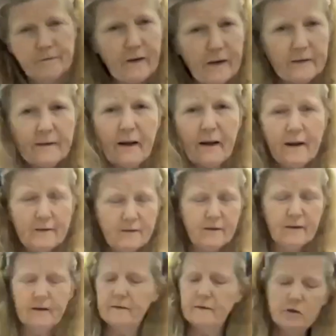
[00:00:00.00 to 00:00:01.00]

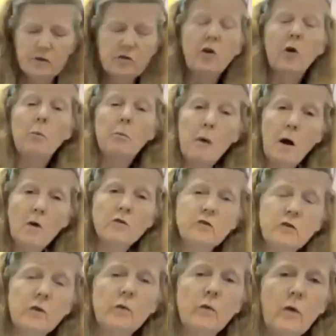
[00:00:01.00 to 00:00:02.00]
Fantastic. So
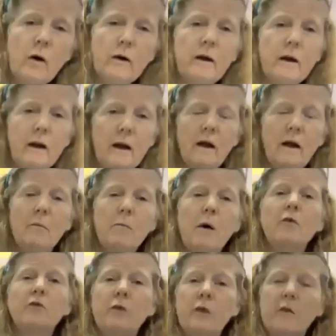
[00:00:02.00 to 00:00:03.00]
most of
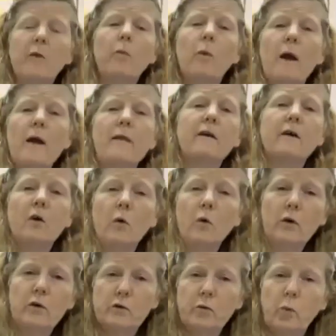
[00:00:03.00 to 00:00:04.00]
the way the
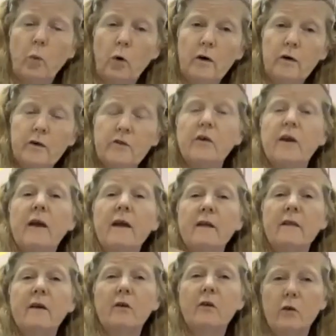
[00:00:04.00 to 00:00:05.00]
course works
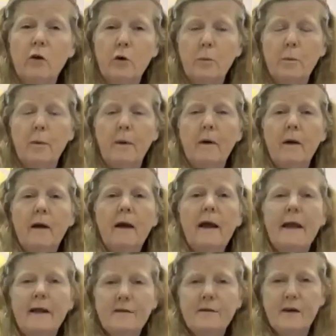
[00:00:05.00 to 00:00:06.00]
in the group
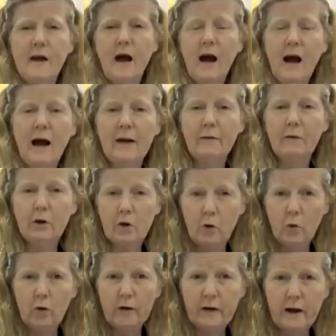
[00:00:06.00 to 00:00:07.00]
is I
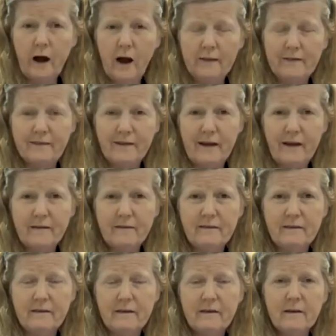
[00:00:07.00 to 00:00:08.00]
record content
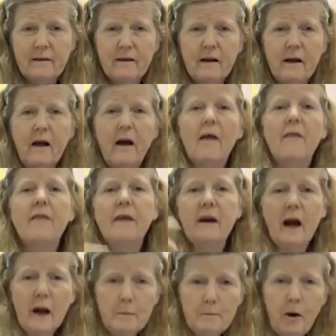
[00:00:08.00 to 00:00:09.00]
that
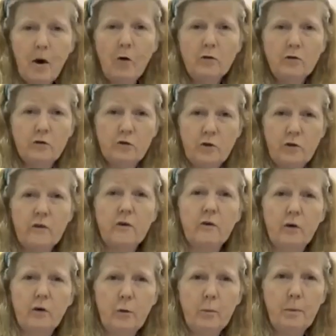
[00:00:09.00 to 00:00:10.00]
I post to the
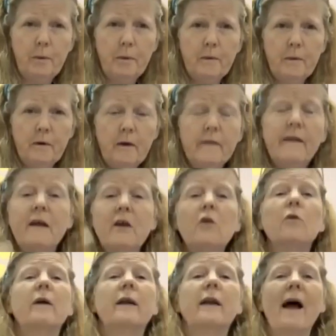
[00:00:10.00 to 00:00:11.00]
group that
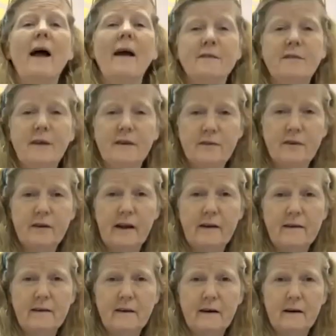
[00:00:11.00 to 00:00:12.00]
you can access at
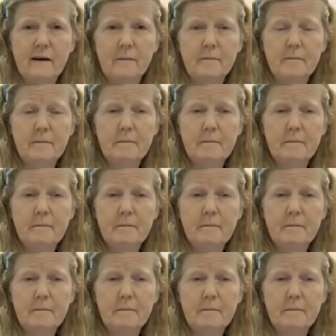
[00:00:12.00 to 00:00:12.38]
any time.